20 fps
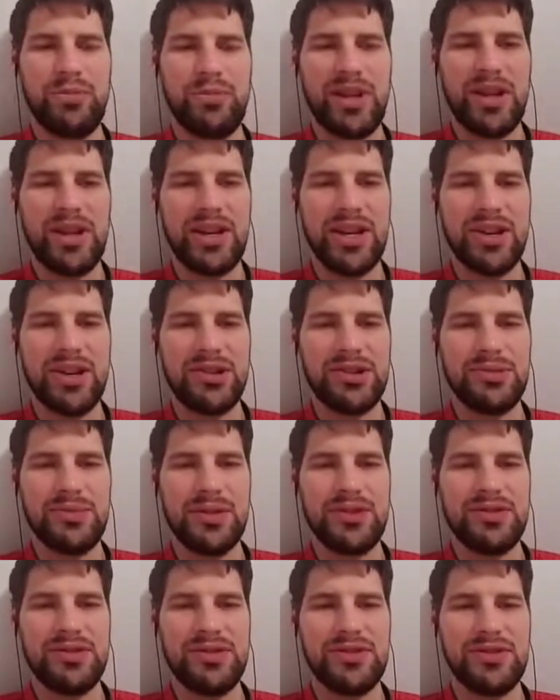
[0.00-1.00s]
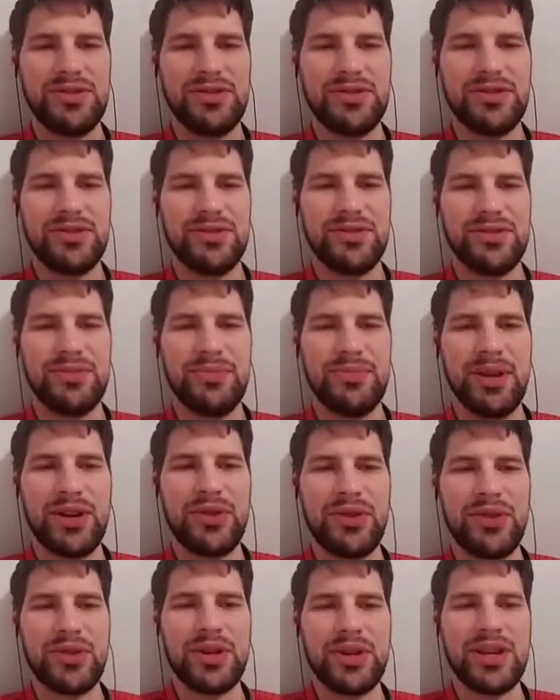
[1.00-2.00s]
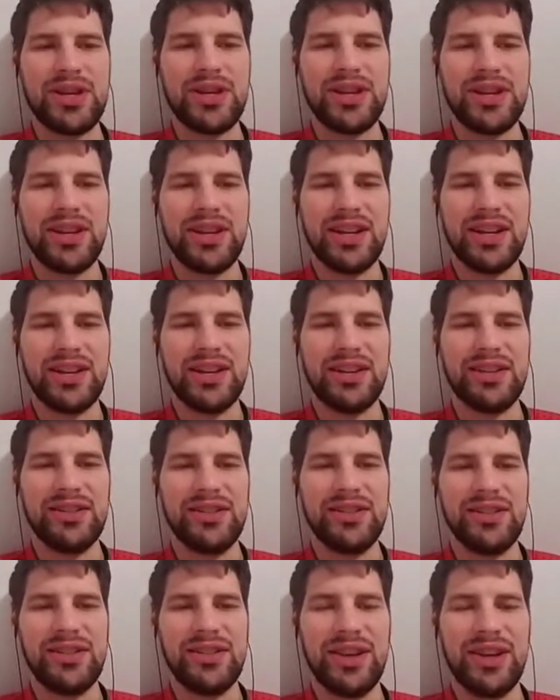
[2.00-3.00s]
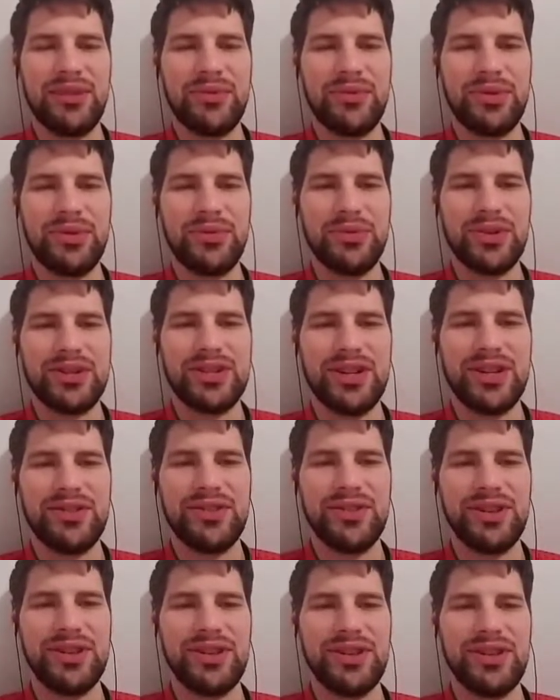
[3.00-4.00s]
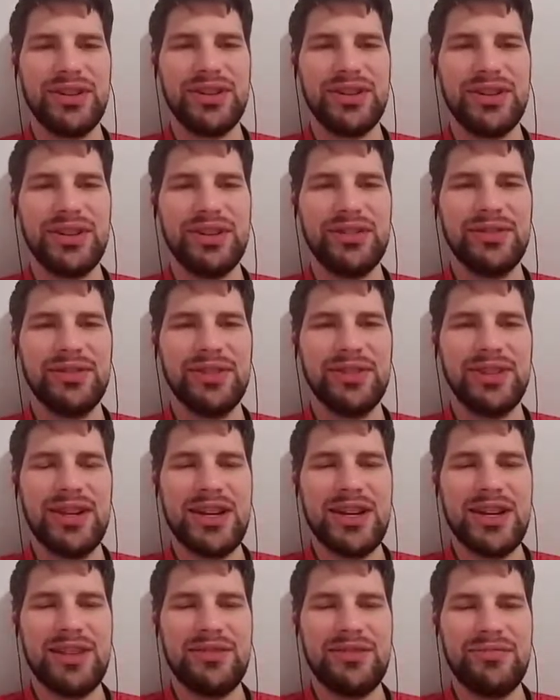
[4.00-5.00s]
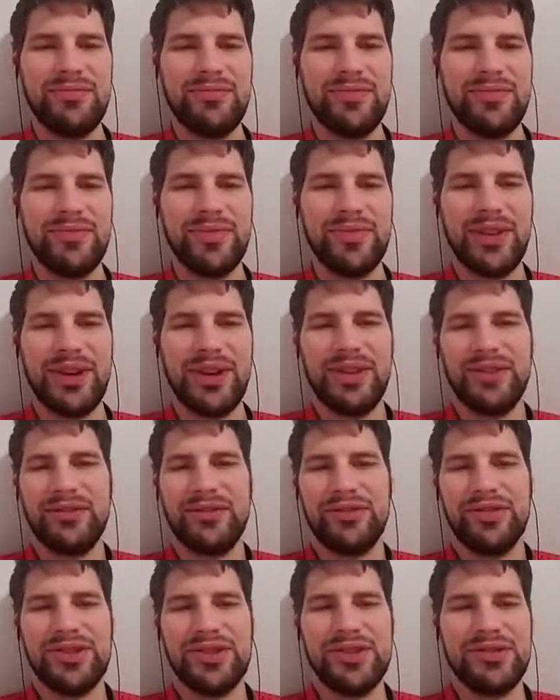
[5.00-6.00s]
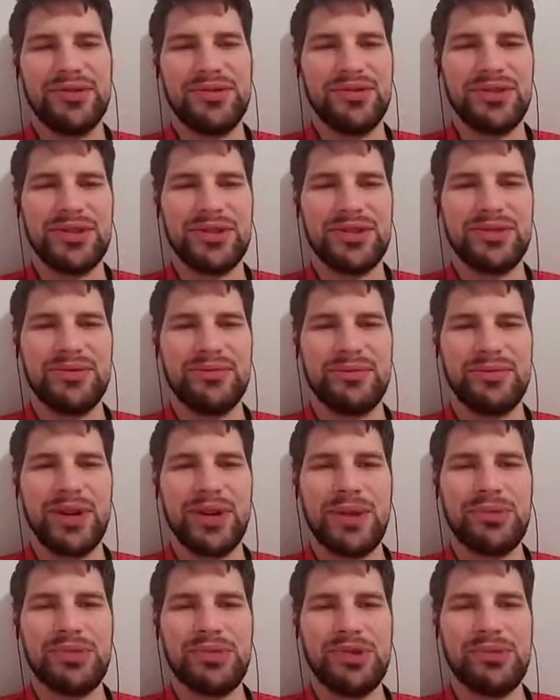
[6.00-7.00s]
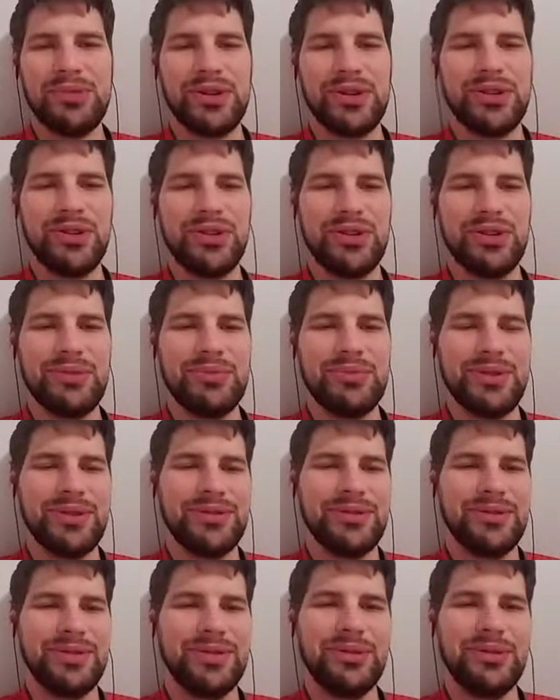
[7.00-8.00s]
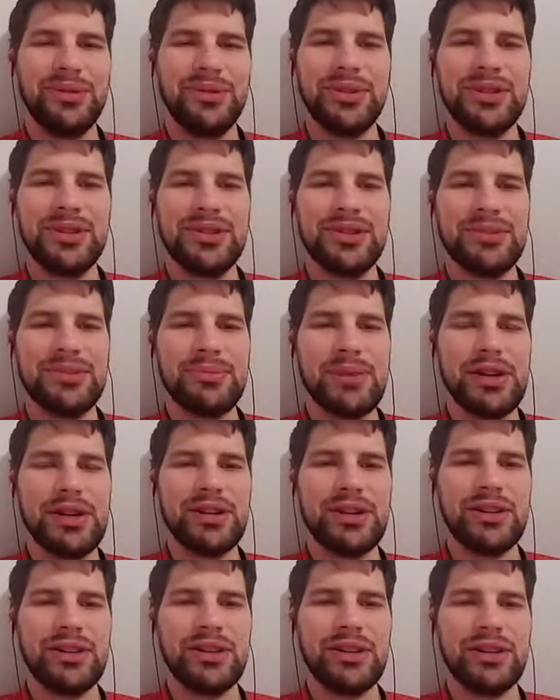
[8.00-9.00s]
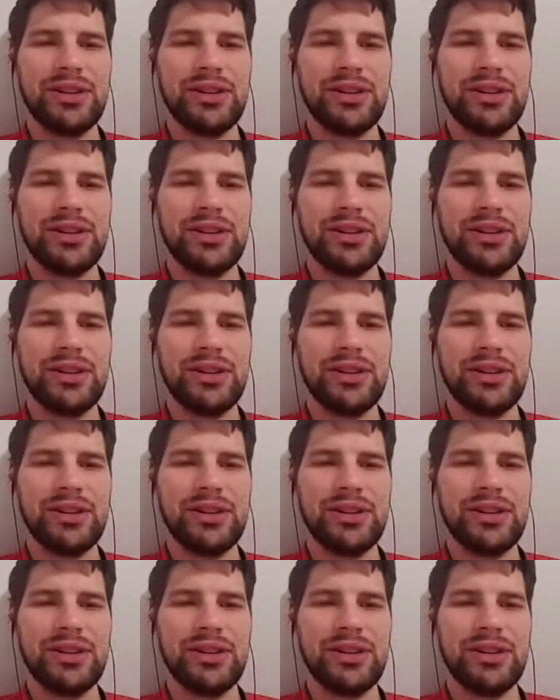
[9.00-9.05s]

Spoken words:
And now it's basically just my queen and that one witch down there. And that freeze was perhaps a little bit early, but it really doesn't matter.